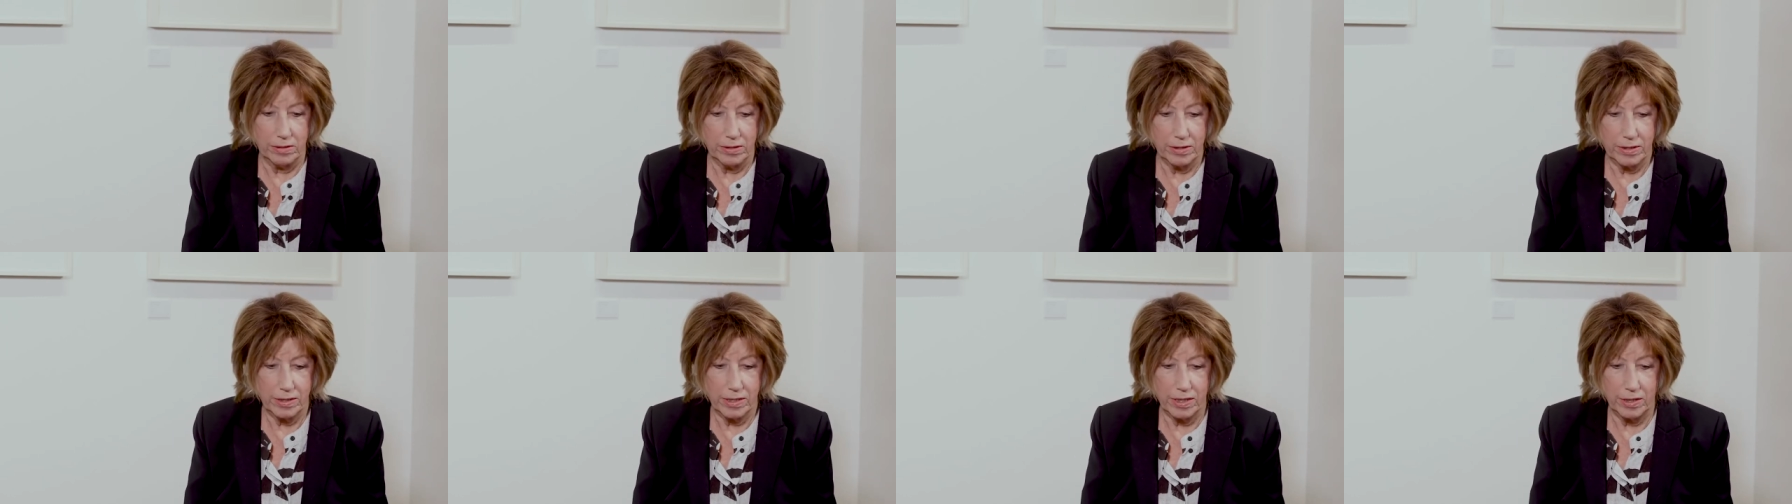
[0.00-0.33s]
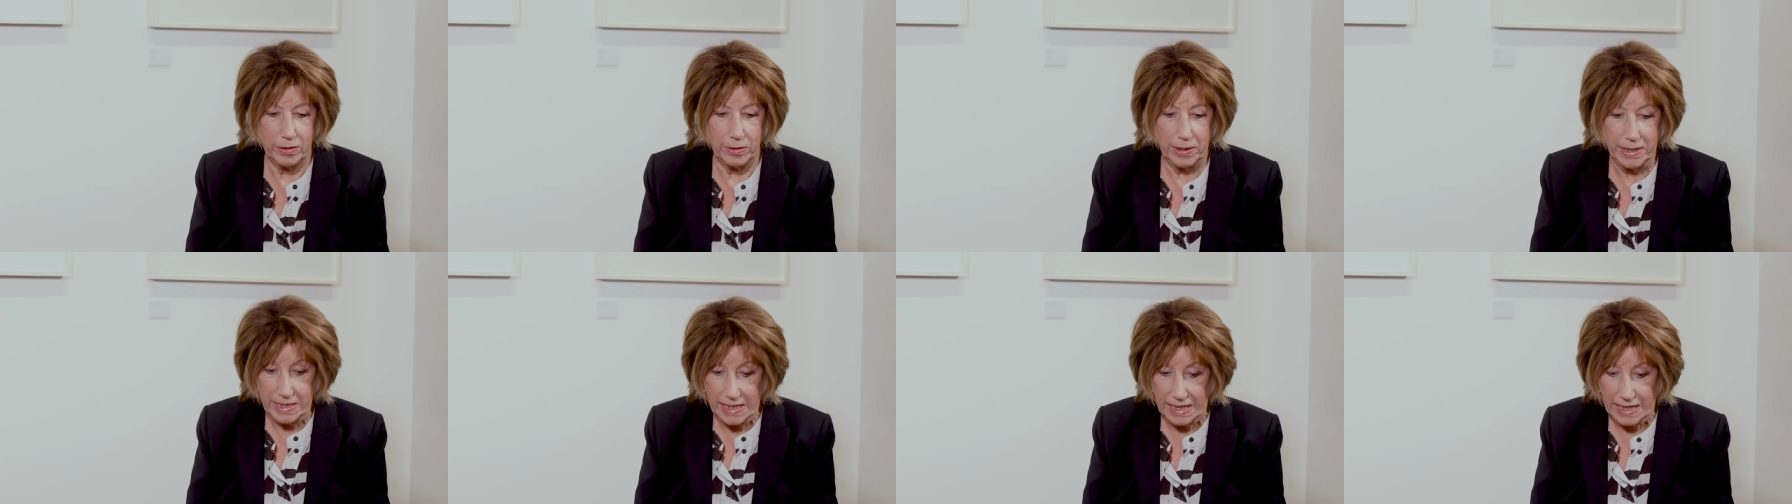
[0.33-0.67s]
So
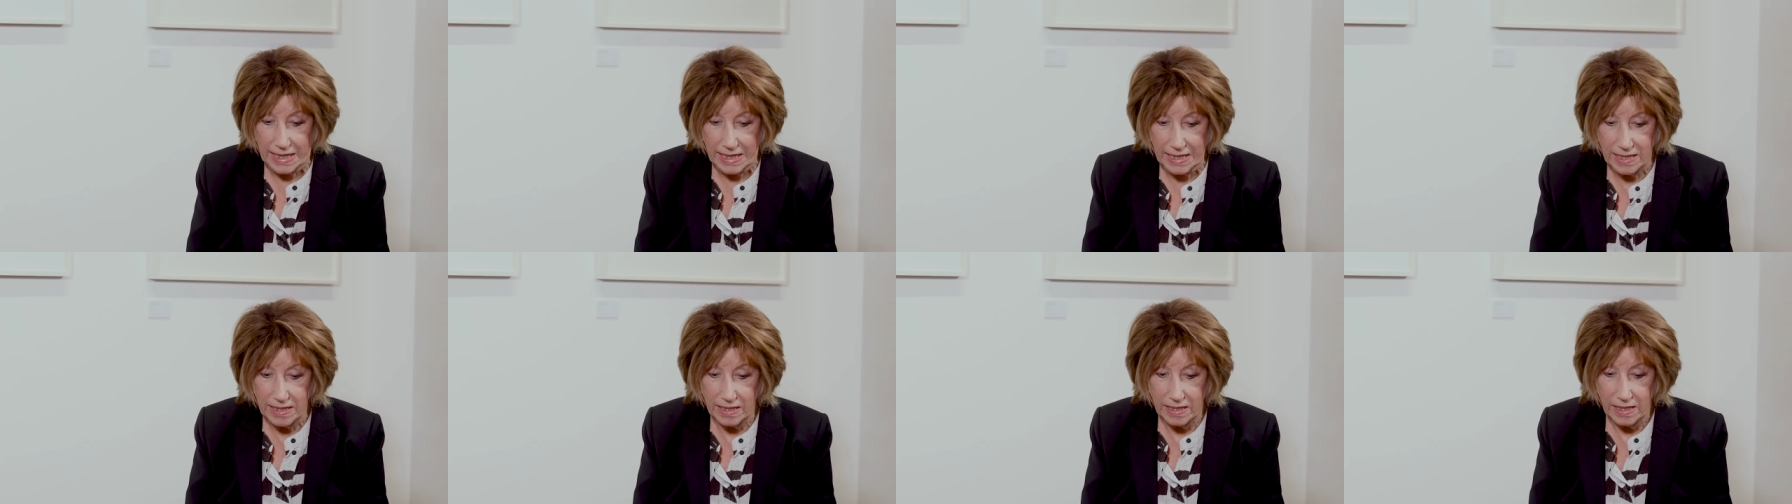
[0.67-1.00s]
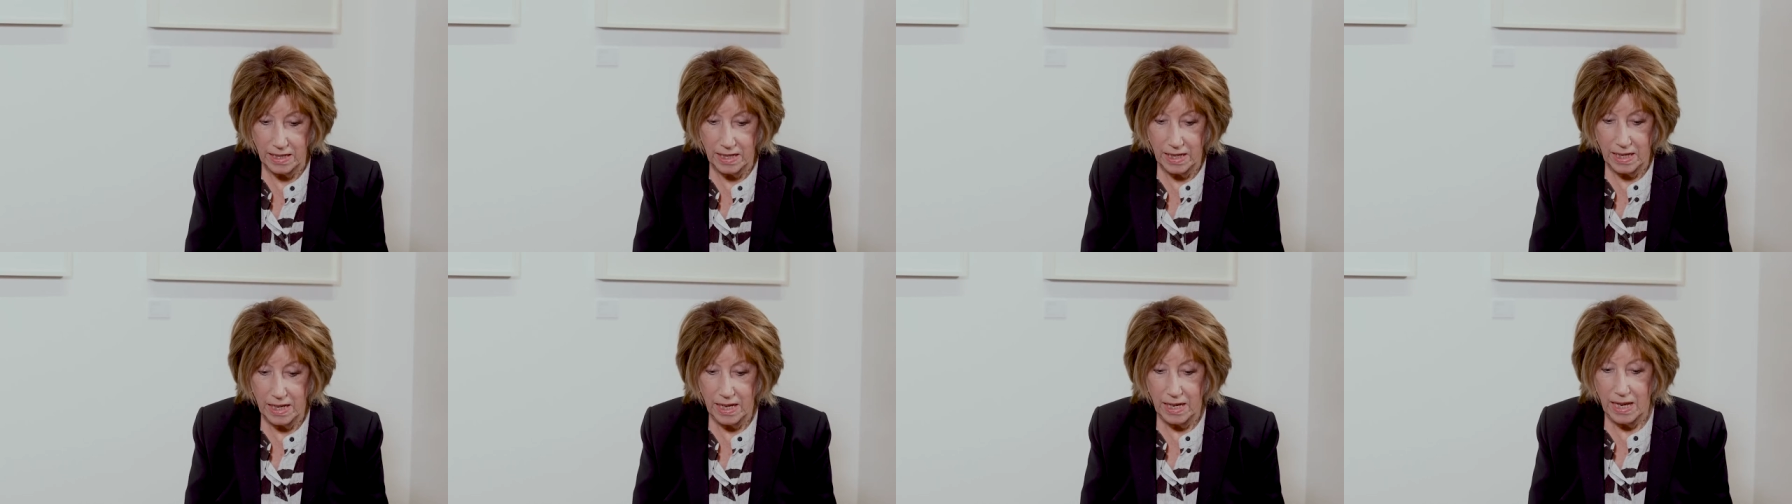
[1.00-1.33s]
he did.
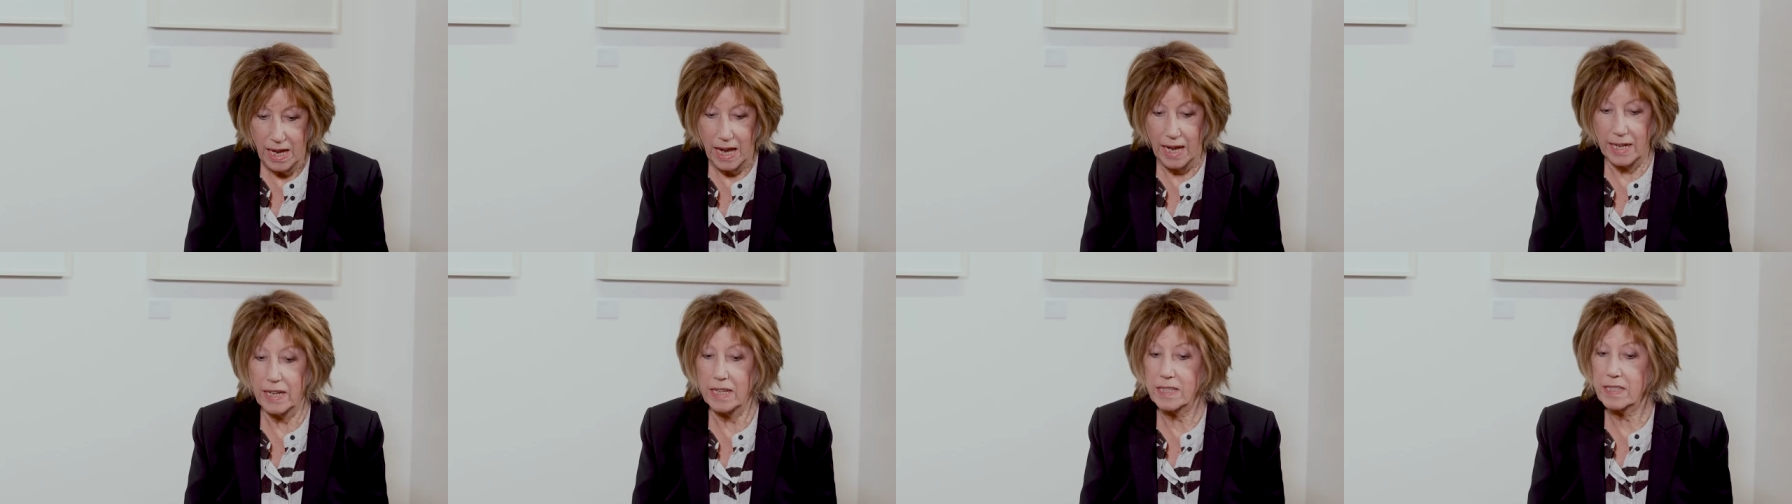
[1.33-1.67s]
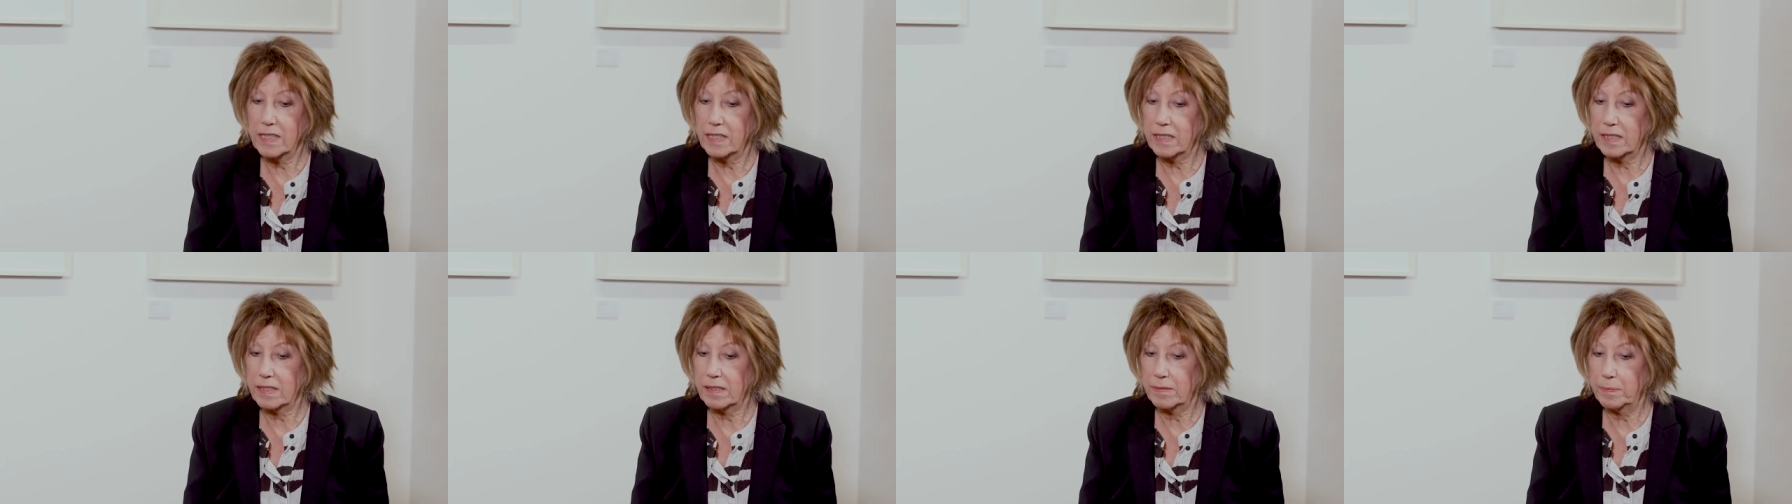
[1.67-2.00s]
And I
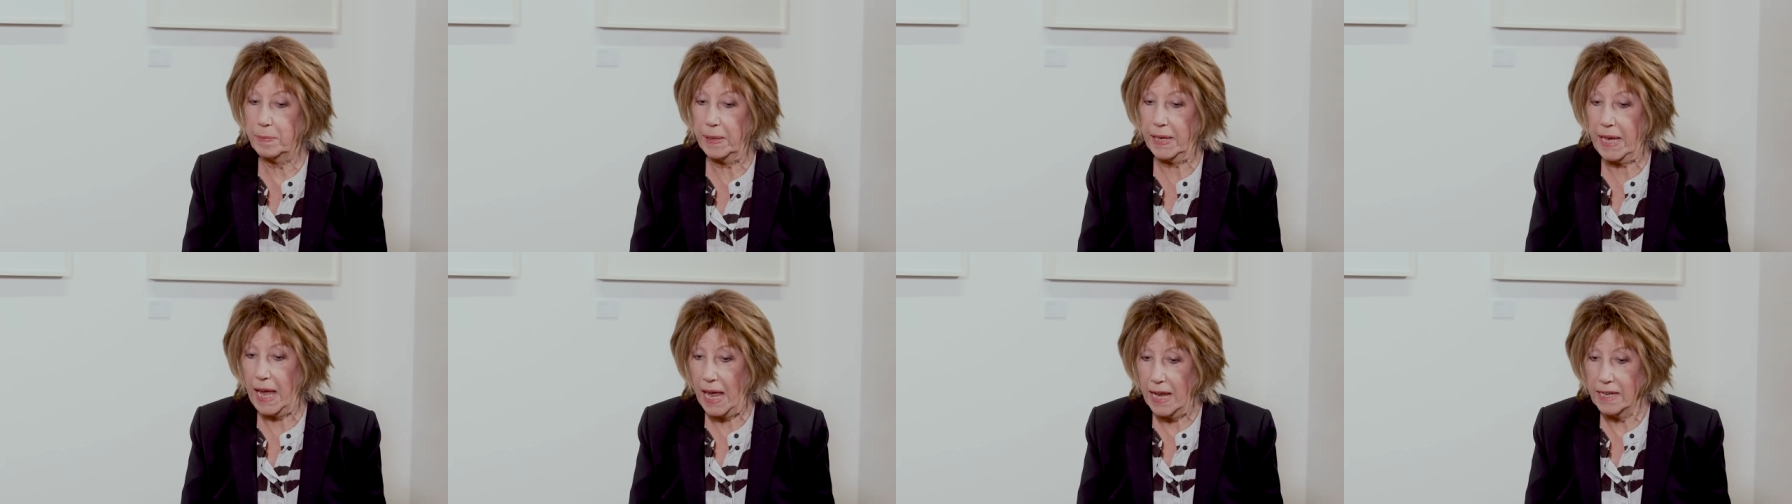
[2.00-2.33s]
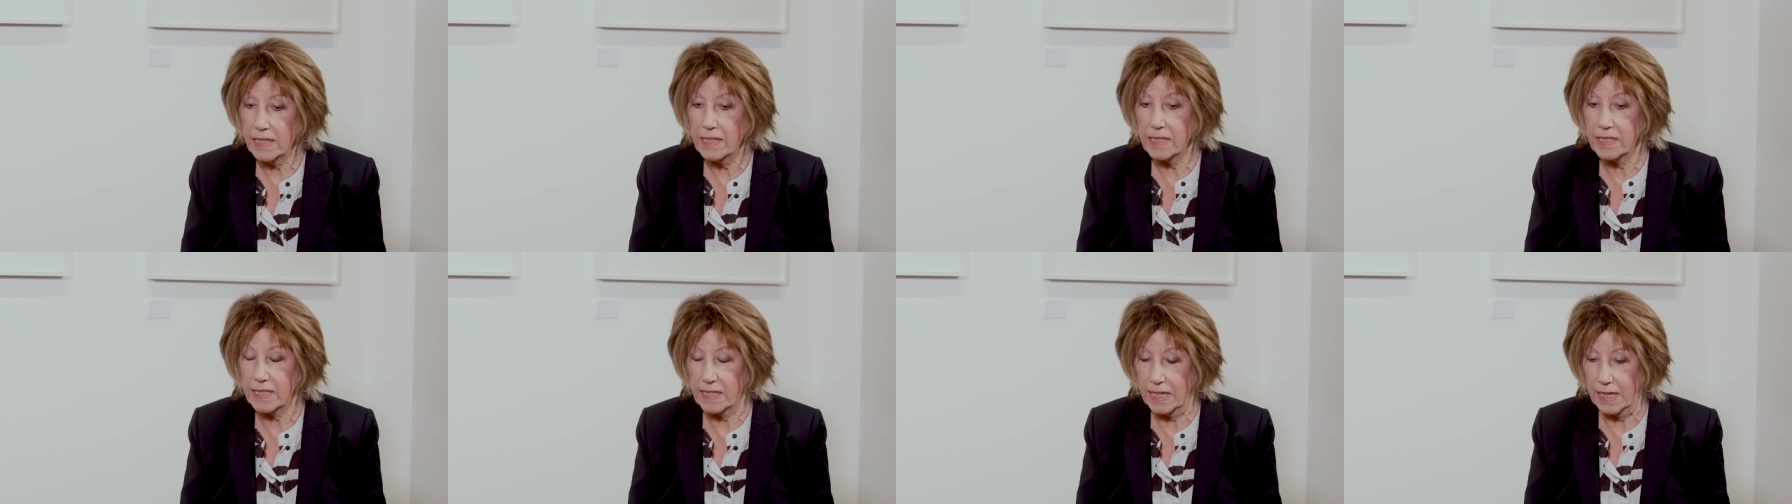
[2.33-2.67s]

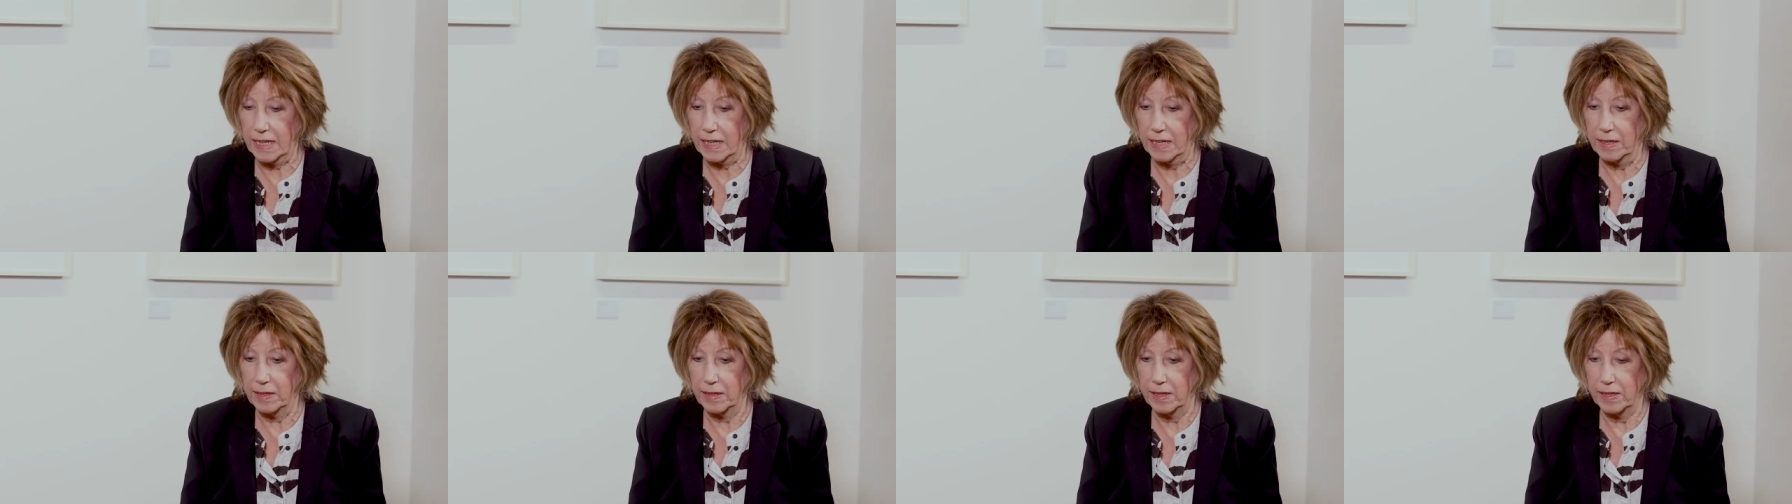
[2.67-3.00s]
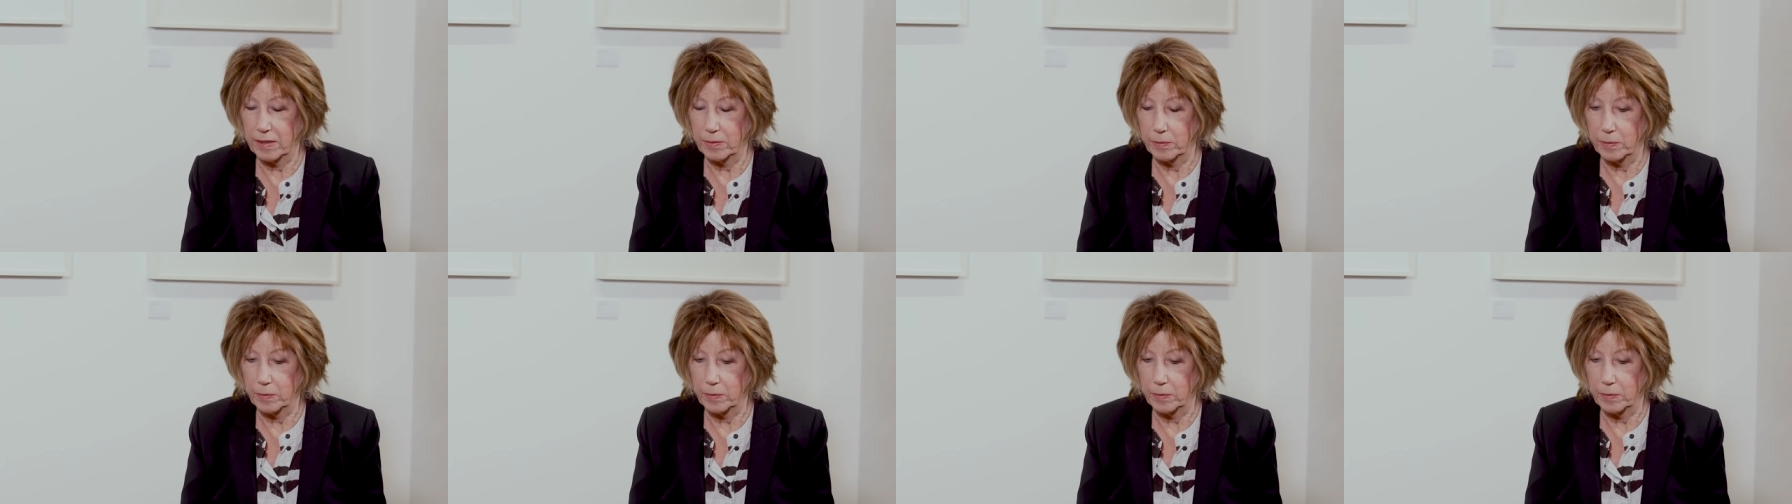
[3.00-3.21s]
began to sing